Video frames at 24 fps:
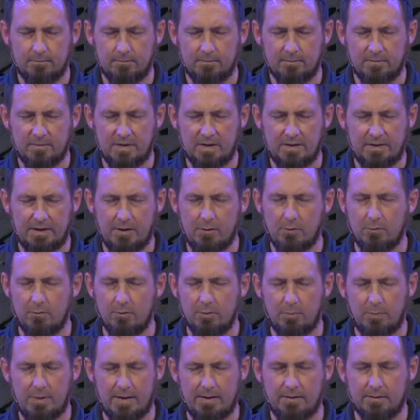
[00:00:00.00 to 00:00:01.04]
that they would
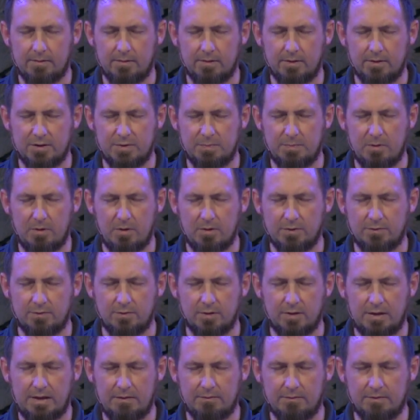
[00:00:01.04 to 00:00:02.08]
repent and experience
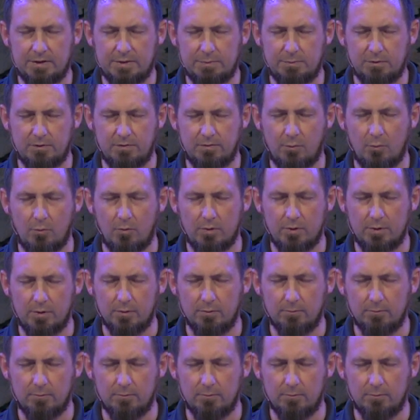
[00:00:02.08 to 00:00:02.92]
forgiveness before you.